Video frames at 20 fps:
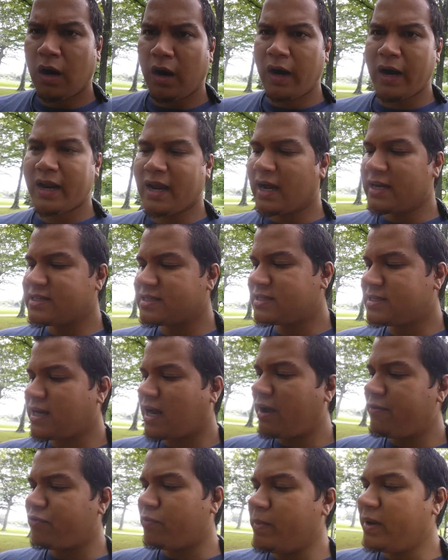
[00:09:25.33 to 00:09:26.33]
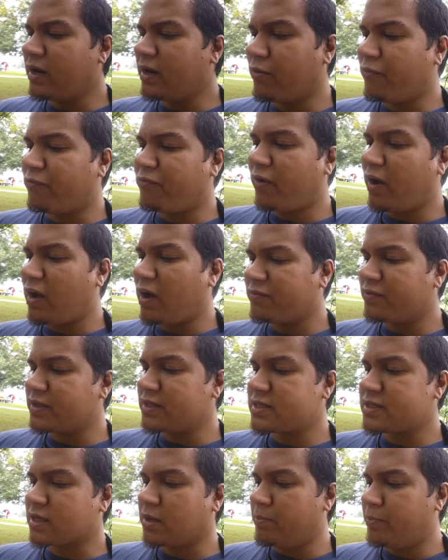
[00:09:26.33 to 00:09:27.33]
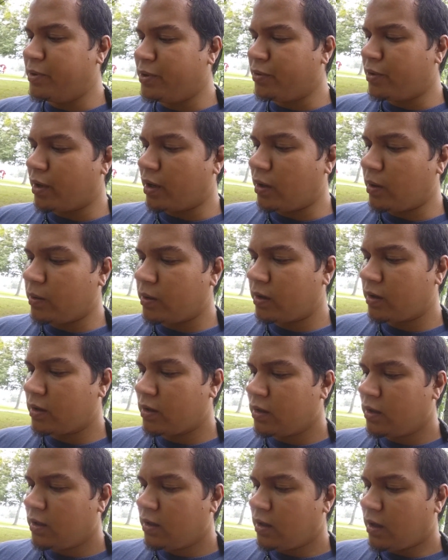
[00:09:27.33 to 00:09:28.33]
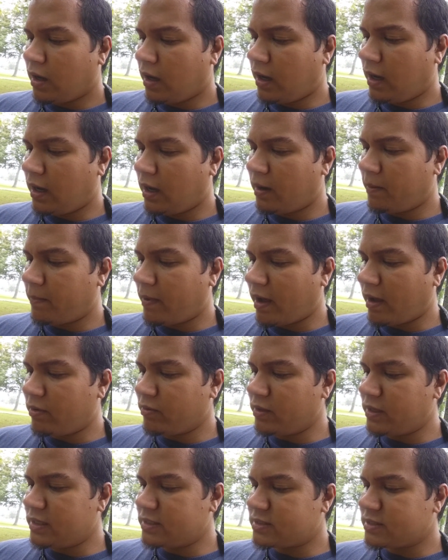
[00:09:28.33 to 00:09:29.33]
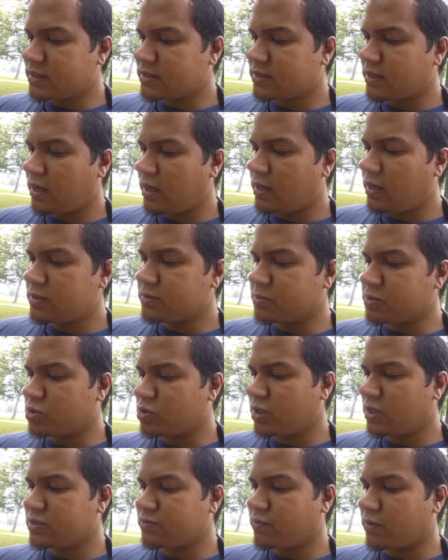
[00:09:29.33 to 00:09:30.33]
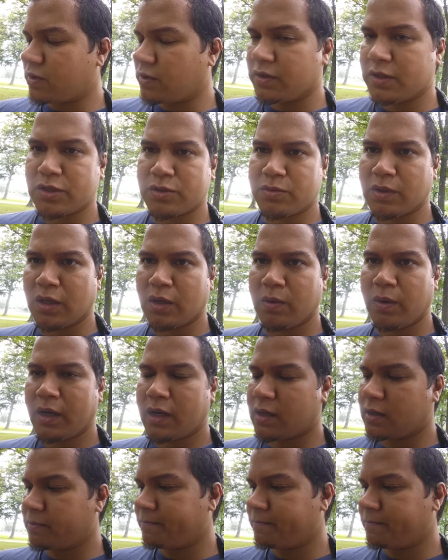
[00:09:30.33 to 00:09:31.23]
All right, guys, it's time for me to evolve this Kabuto. Um, I only need six candies. I'm gonna transfer all these really quick.